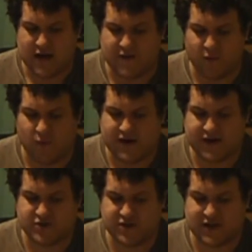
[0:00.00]
in the
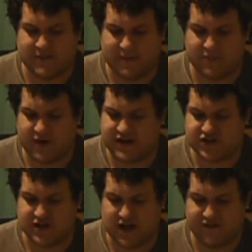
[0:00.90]
100th
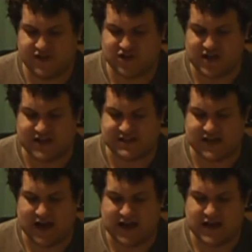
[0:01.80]
commemoration of the
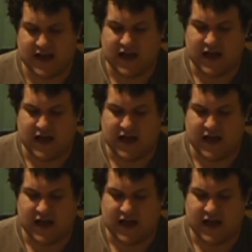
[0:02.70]
genocide